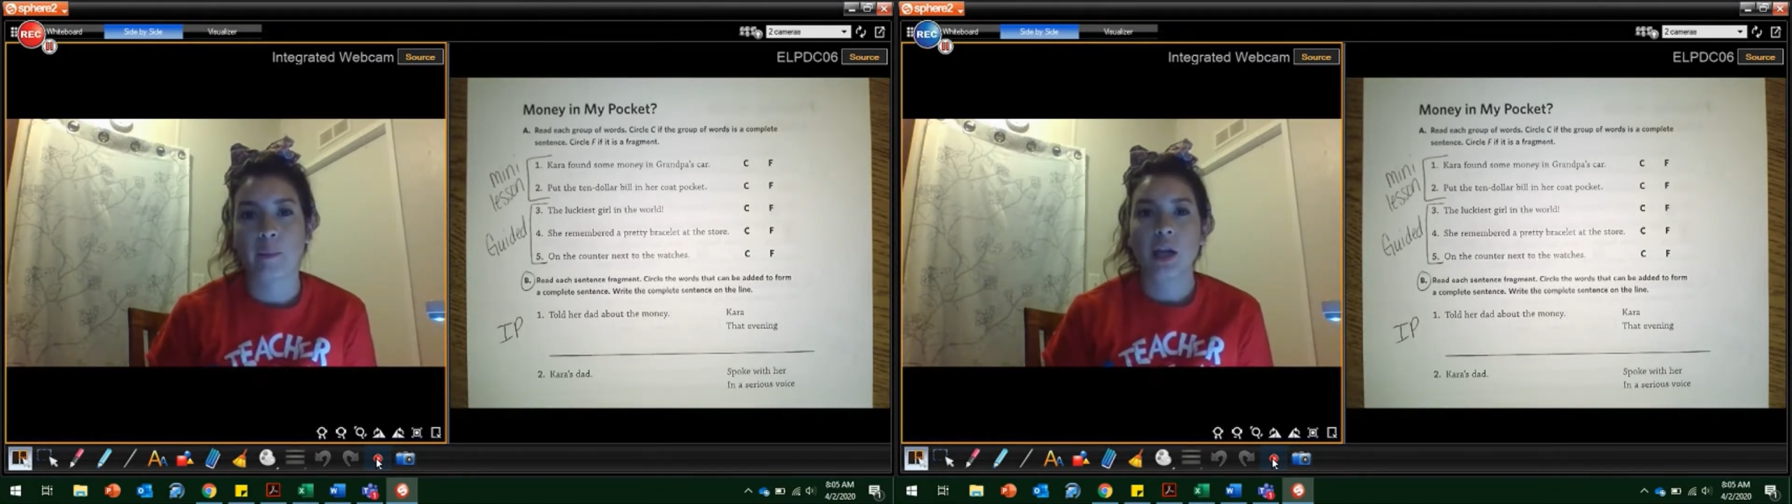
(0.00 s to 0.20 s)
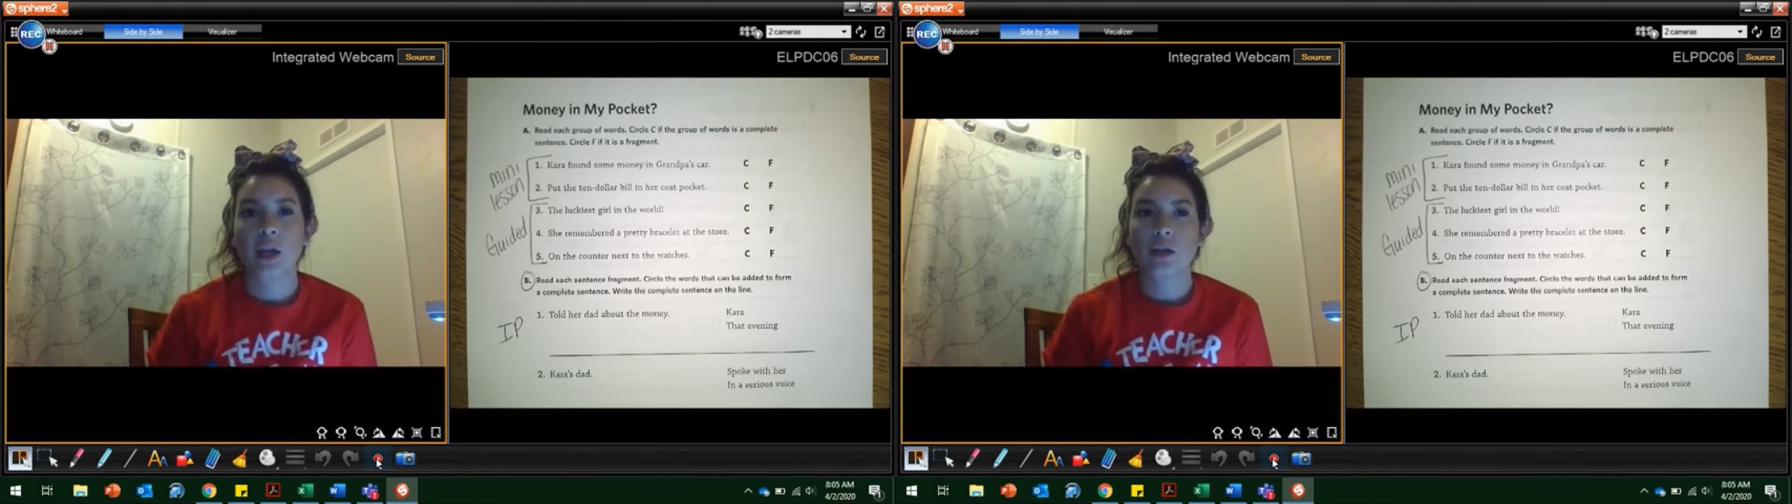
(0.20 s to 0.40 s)

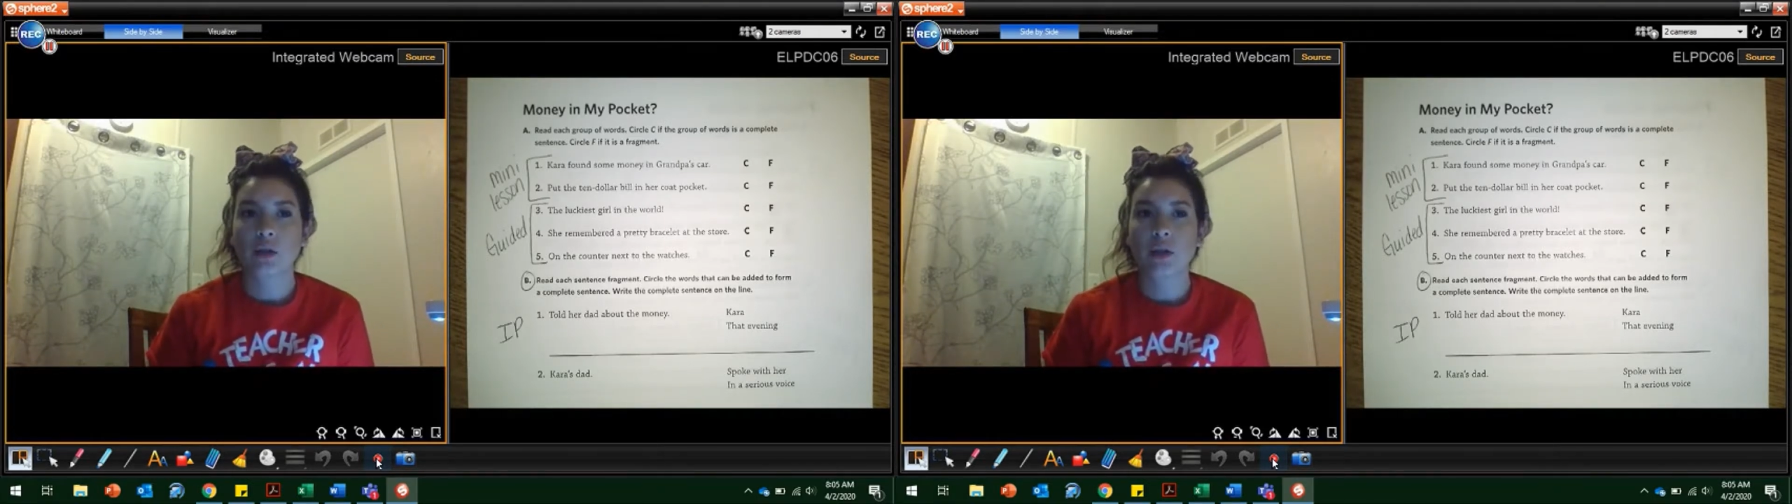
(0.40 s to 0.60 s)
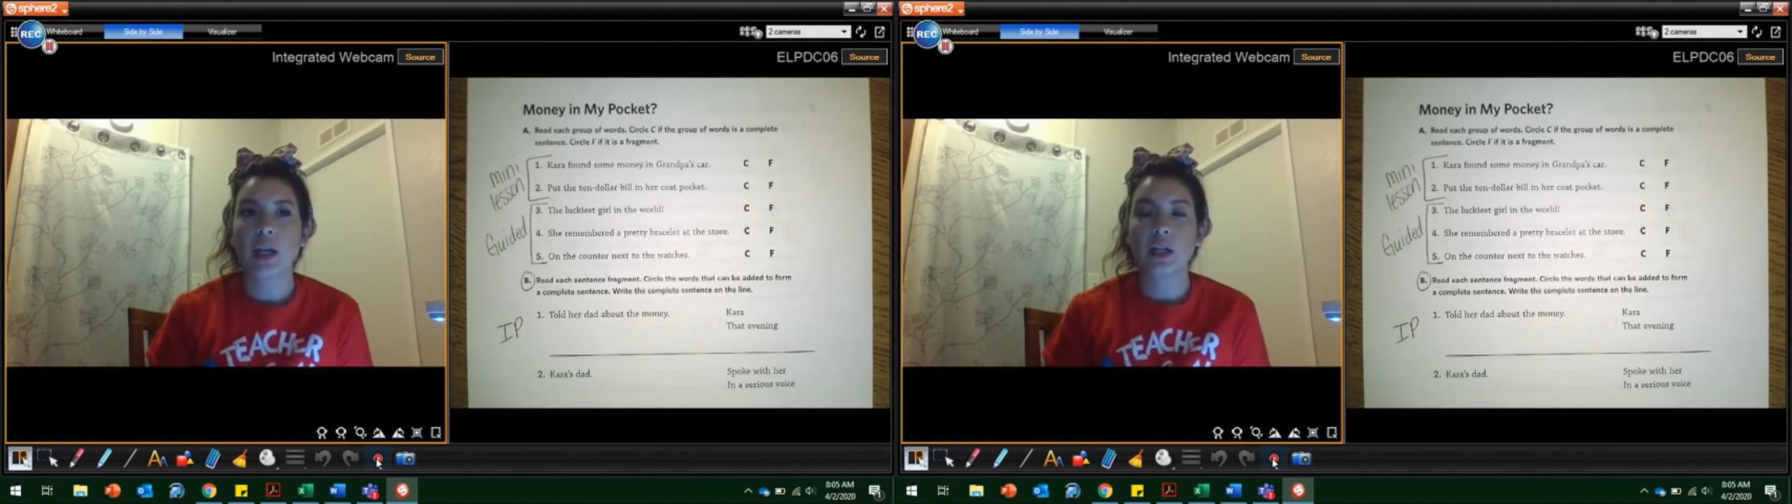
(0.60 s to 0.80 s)
So
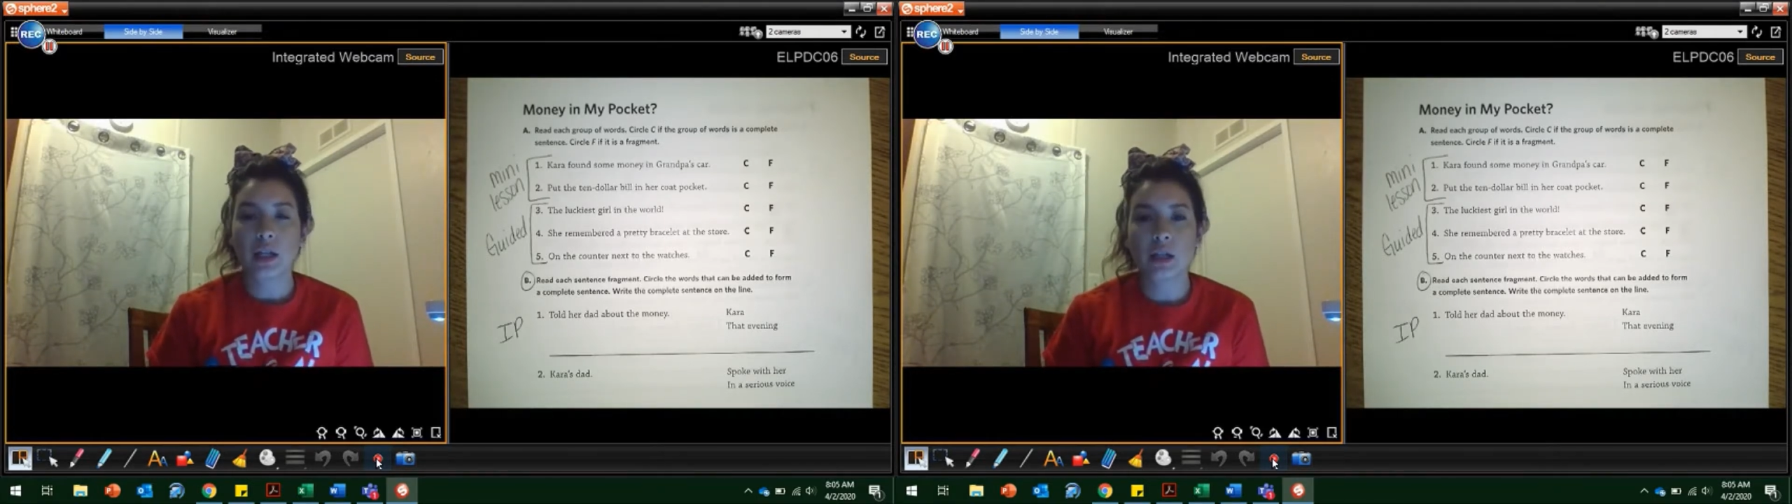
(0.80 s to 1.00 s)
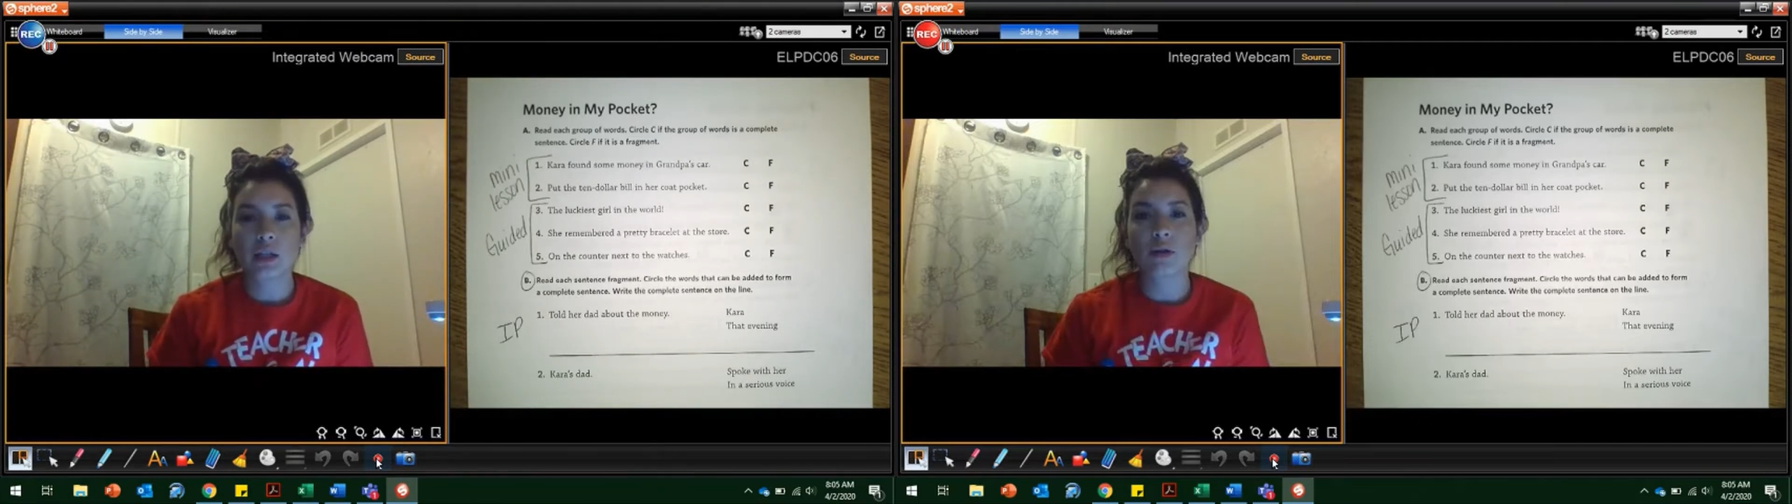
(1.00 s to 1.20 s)
they
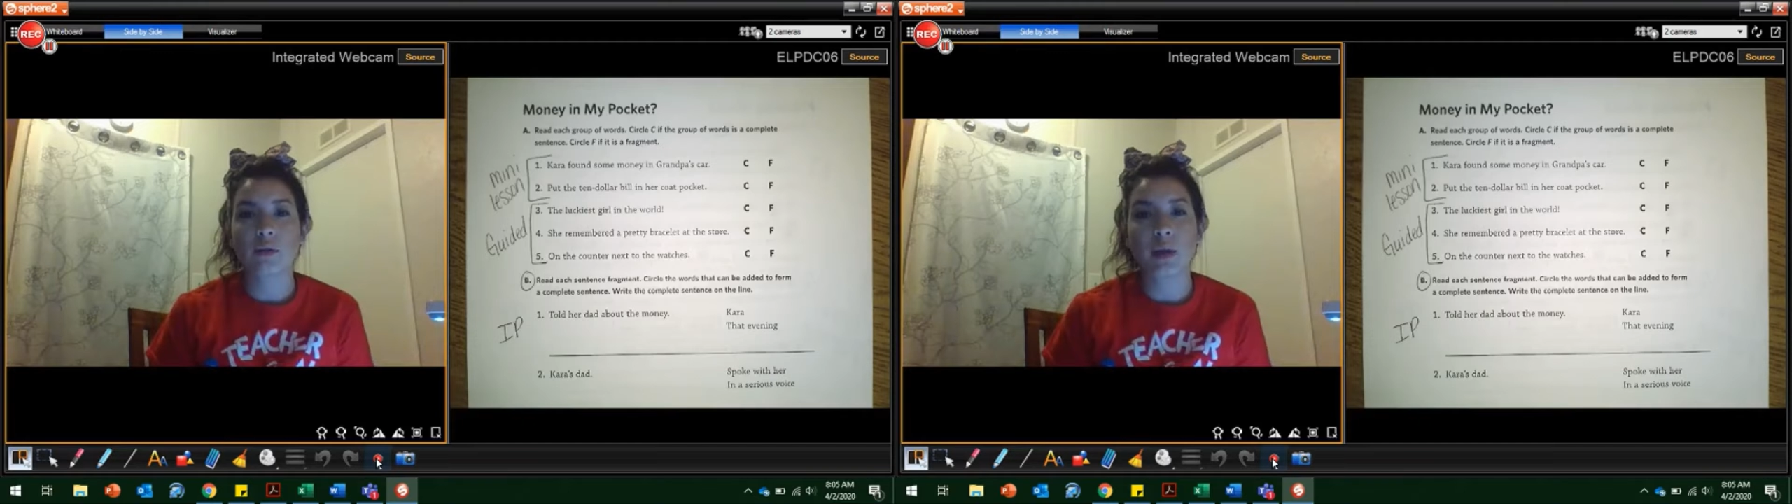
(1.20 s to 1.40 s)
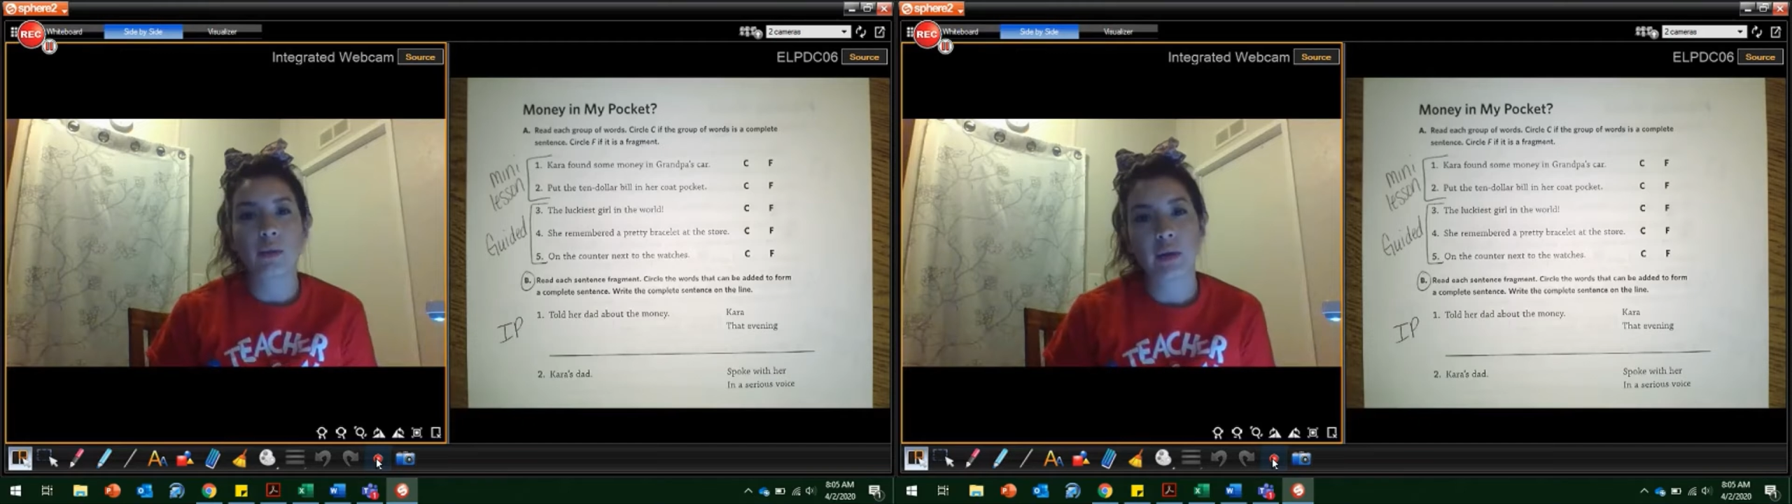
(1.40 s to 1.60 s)
need to be
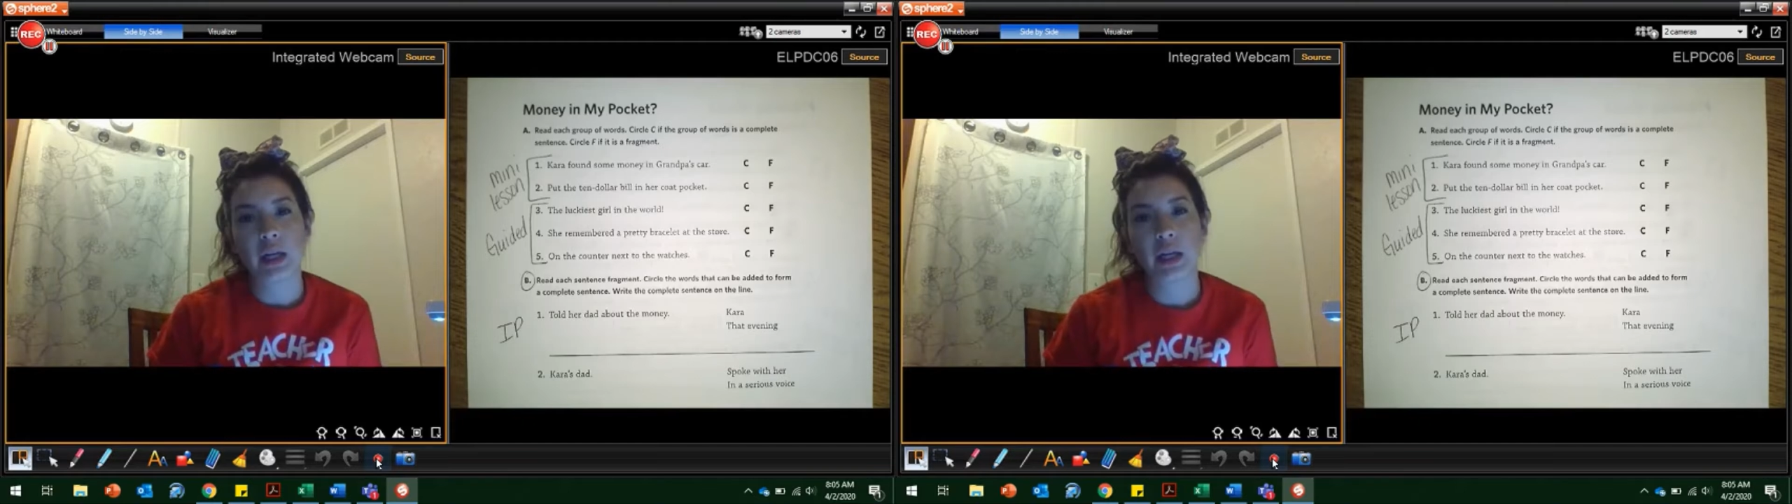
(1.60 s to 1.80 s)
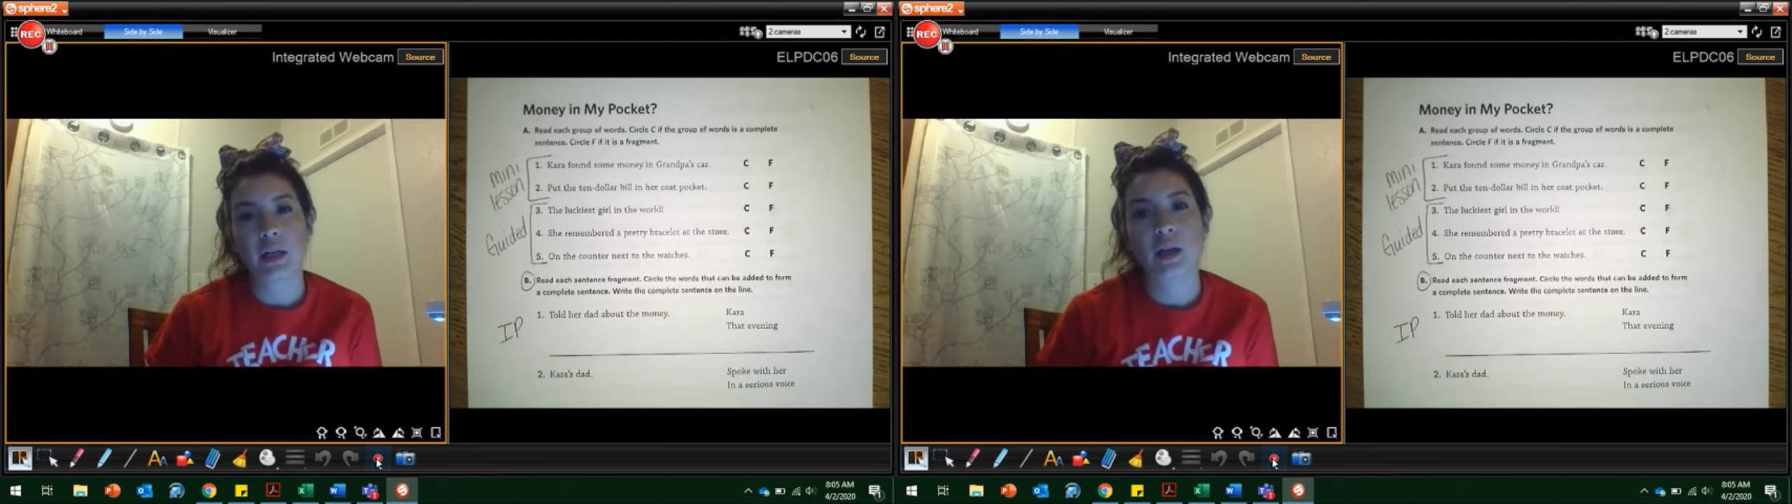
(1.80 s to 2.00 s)
reading